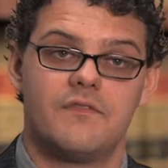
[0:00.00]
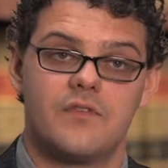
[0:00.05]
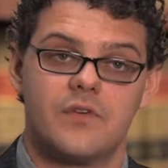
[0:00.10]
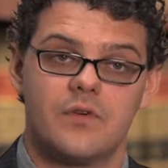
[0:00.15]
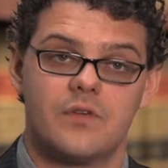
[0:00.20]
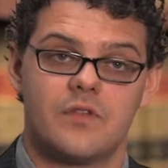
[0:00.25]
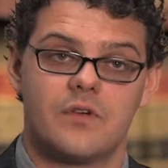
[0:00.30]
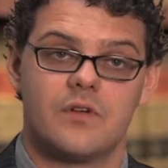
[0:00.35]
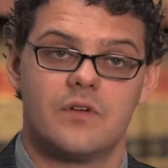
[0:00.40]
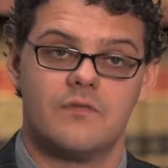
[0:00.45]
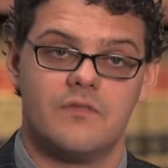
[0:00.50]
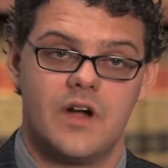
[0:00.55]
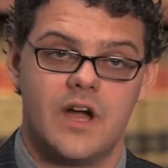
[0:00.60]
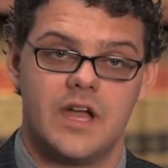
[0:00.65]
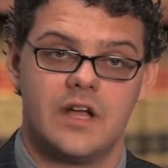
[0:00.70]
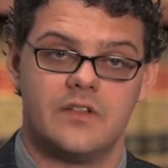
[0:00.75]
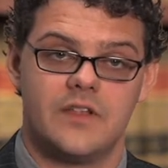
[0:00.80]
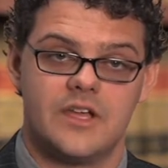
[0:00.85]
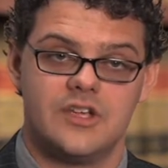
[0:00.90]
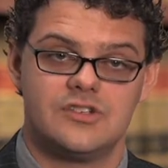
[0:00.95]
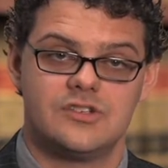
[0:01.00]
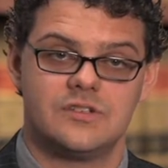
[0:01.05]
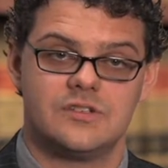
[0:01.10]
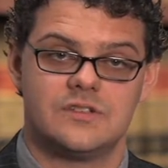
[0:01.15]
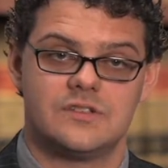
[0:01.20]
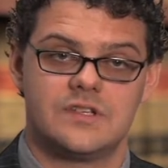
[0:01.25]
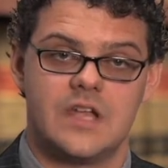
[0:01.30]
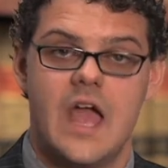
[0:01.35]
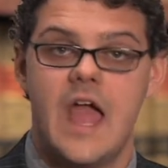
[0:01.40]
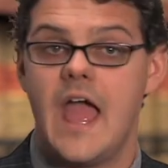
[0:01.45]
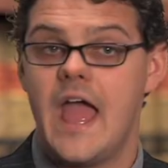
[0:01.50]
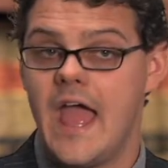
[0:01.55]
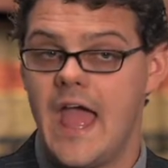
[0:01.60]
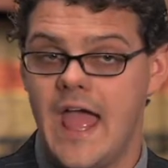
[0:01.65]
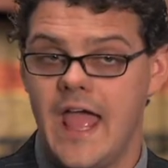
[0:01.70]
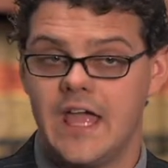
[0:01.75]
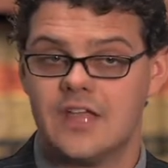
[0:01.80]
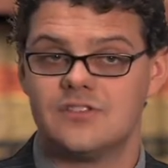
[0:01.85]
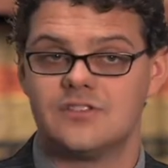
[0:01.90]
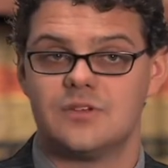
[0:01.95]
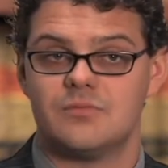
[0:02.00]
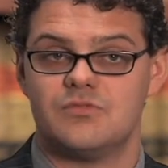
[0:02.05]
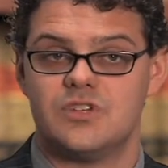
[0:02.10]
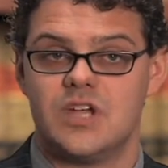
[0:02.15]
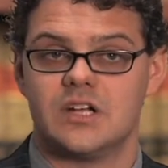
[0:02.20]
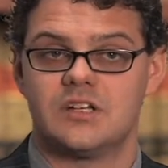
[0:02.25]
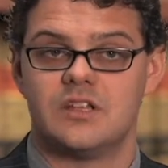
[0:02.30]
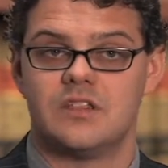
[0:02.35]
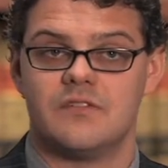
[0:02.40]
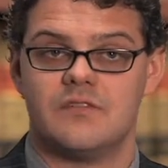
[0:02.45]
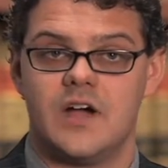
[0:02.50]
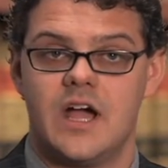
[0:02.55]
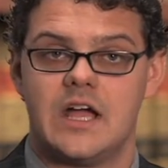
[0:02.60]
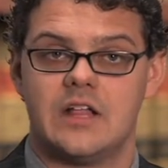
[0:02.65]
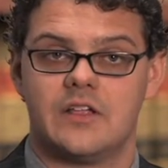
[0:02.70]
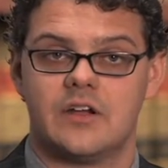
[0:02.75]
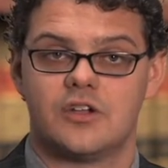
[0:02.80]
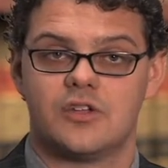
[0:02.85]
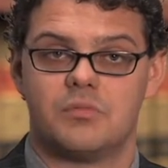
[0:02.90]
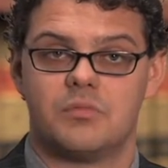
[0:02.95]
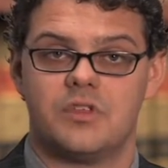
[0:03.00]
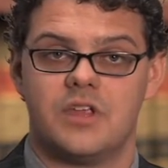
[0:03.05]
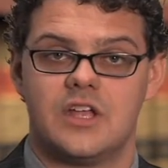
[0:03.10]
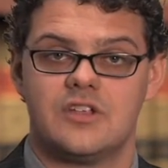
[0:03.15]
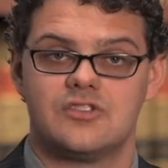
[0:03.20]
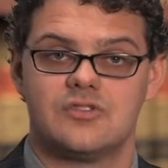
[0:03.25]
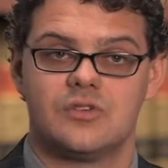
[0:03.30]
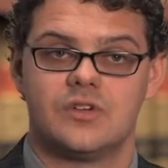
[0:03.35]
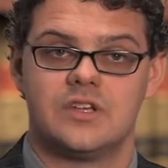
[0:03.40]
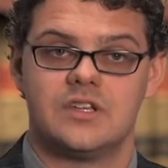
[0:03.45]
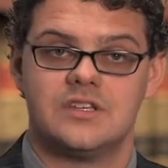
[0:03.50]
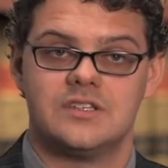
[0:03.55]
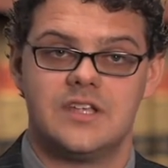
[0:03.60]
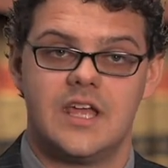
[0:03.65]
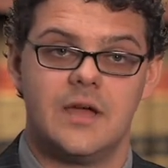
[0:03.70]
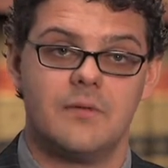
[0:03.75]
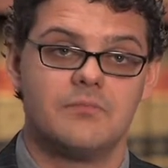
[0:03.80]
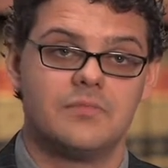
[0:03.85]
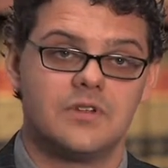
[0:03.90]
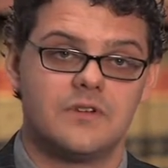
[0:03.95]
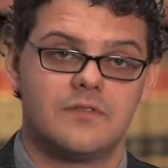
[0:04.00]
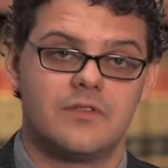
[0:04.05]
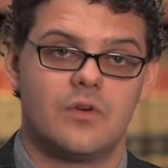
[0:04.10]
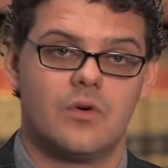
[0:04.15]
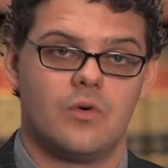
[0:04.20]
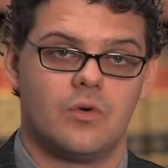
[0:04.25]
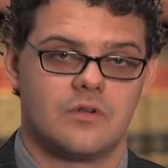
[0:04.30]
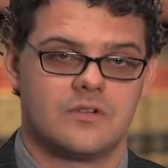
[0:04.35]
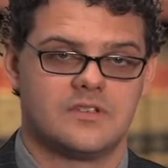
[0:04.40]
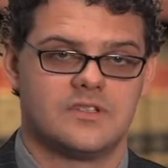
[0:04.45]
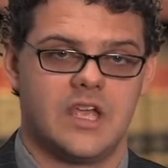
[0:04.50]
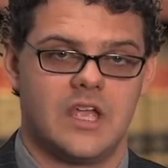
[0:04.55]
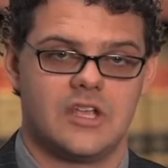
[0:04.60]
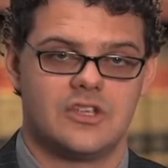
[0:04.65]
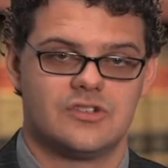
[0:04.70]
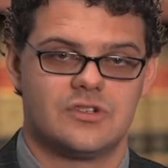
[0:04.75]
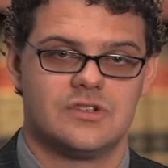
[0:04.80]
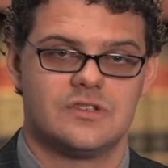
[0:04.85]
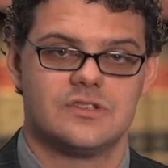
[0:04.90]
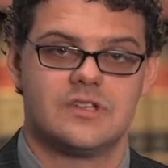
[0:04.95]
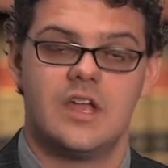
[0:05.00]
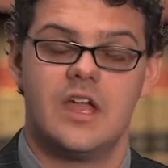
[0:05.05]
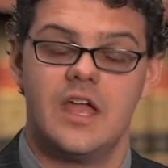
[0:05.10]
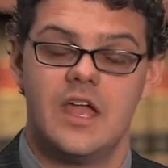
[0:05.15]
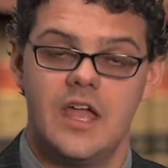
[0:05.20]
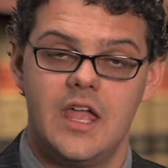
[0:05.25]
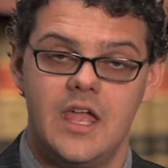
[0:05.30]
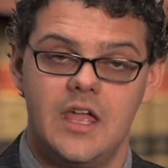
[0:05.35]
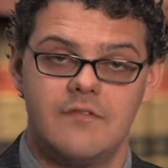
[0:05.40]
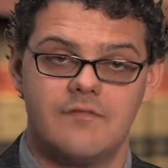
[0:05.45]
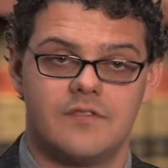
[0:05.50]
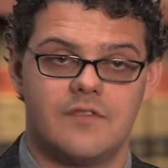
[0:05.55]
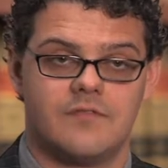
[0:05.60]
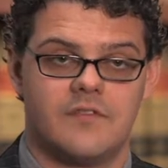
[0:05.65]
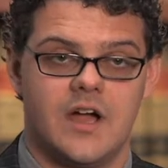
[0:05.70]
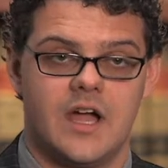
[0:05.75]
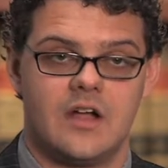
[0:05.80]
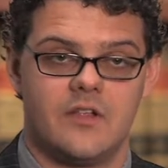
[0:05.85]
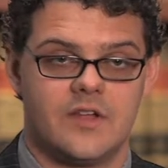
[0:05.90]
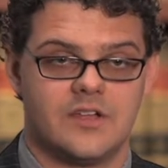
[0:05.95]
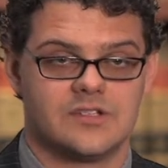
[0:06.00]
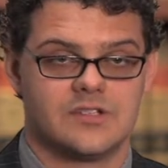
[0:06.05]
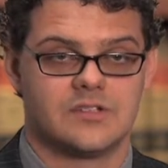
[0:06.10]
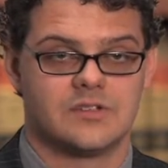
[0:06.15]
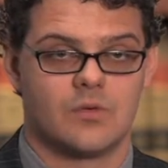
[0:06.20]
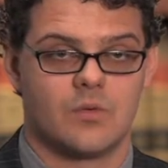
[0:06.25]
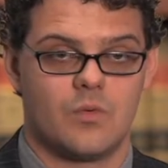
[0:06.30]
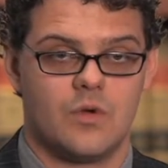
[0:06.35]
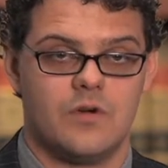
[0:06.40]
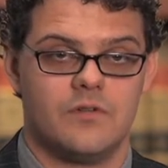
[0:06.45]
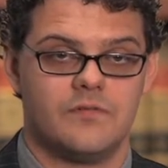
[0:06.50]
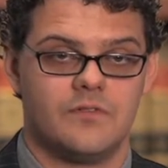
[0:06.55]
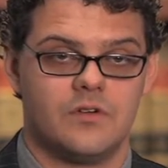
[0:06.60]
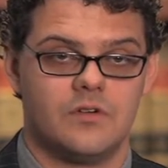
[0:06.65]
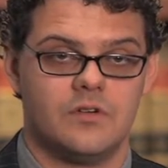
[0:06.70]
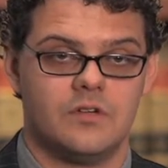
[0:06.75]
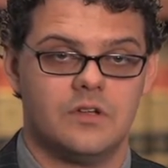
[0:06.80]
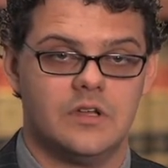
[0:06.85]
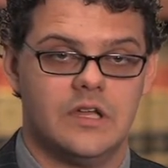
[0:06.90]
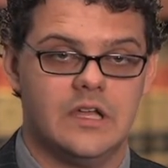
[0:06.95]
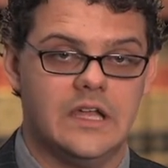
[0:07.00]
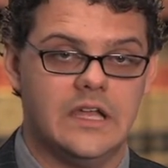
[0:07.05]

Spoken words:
further violations and subjecting the violator to potential contempt of court sanctions if the violations are willful.